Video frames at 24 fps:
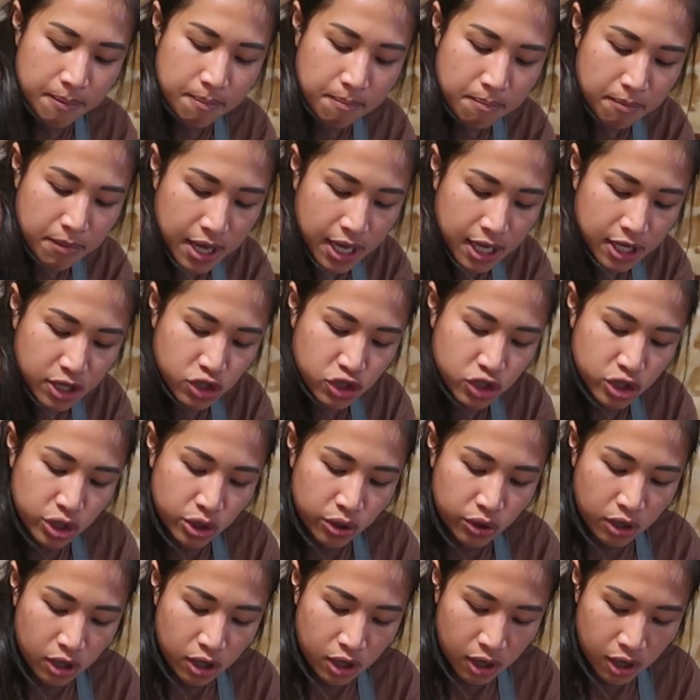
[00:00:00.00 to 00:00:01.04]
Make
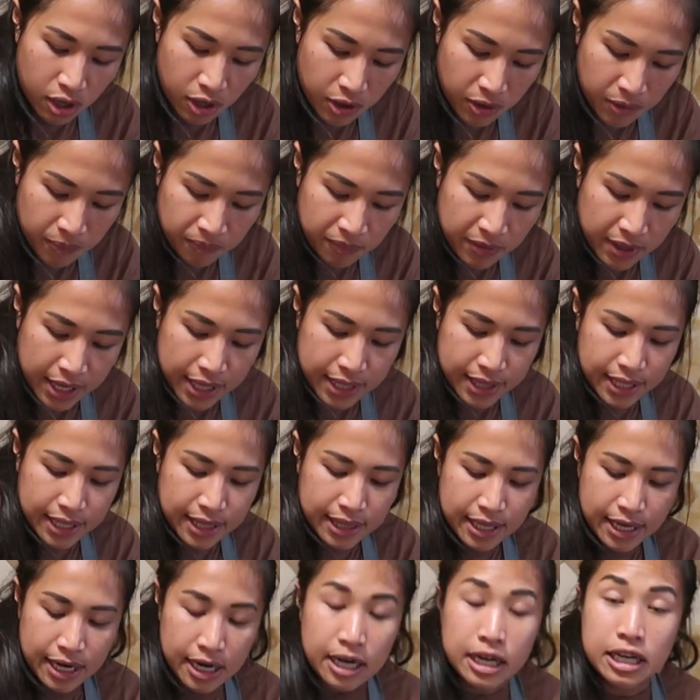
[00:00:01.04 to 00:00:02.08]
sure
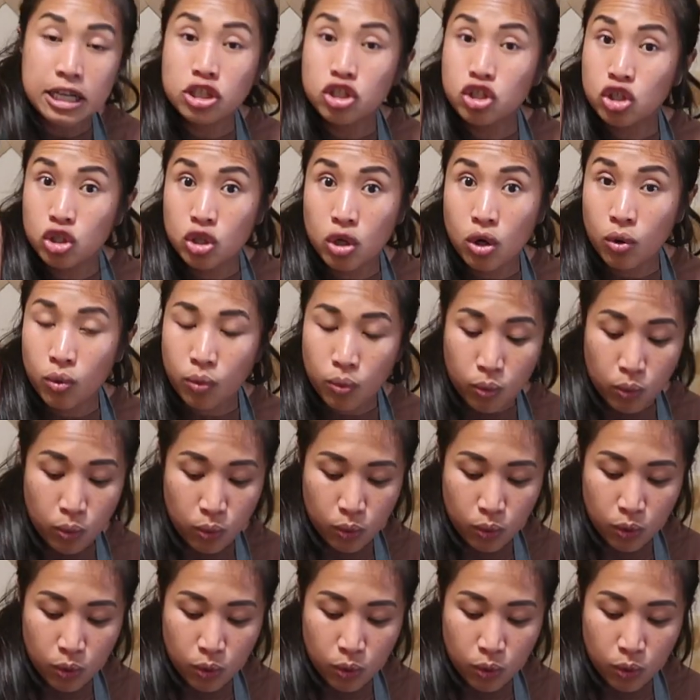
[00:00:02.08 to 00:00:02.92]
that there is no